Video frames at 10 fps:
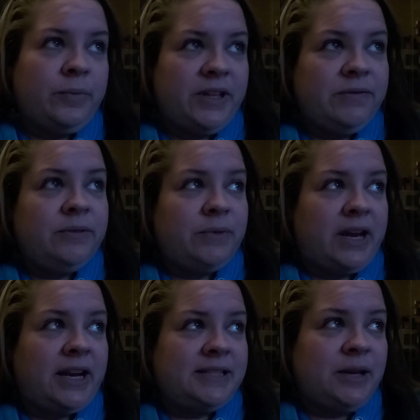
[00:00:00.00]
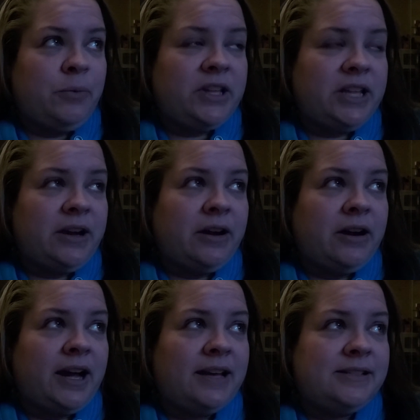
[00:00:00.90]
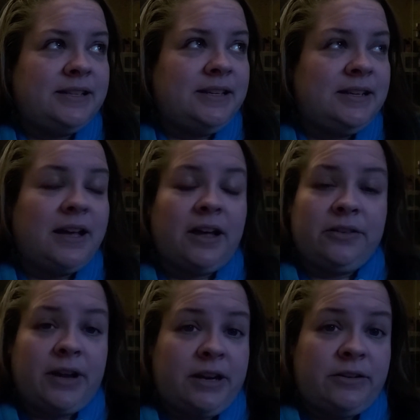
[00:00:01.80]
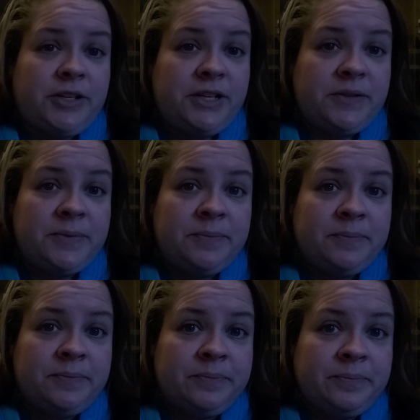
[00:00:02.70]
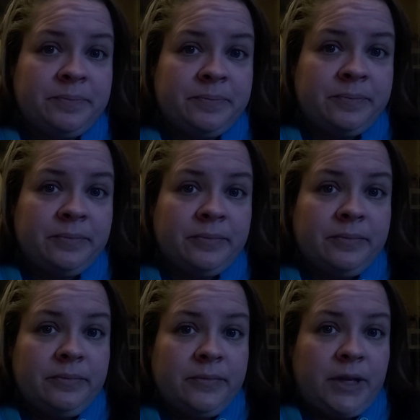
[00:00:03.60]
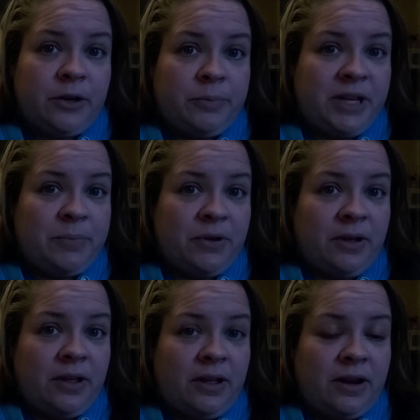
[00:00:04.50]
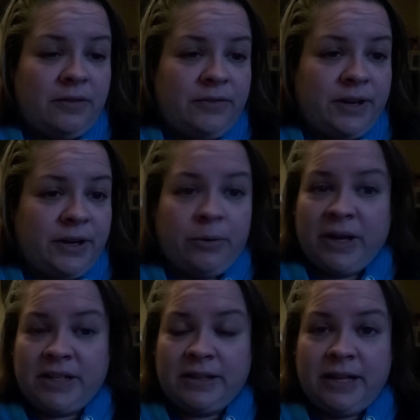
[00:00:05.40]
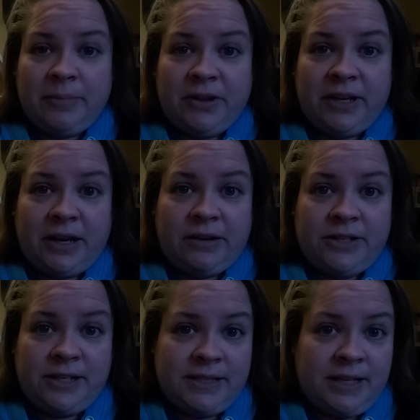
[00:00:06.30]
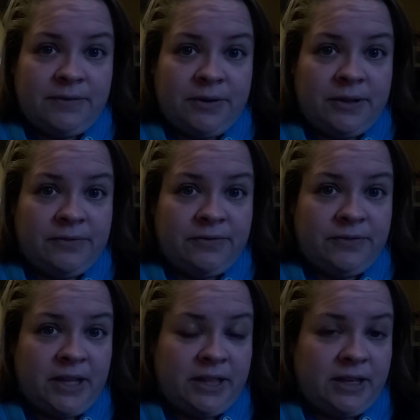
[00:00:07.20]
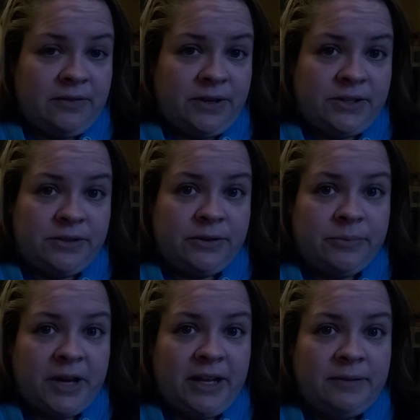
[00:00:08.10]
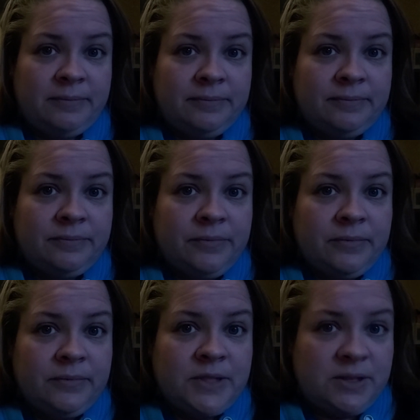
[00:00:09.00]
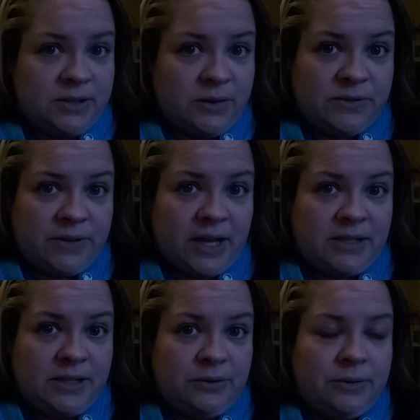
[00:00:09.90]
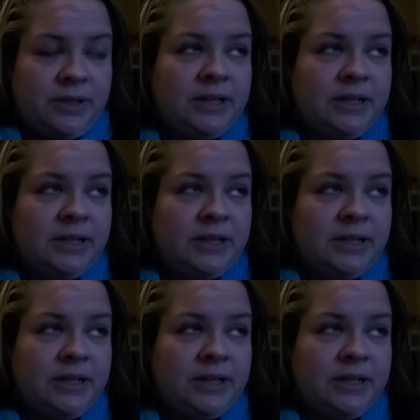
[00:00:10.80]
Even, and I say what they are as in other energies you know, people are very quick to label an energy as evil if they think of it a certain way. So this goes for that too.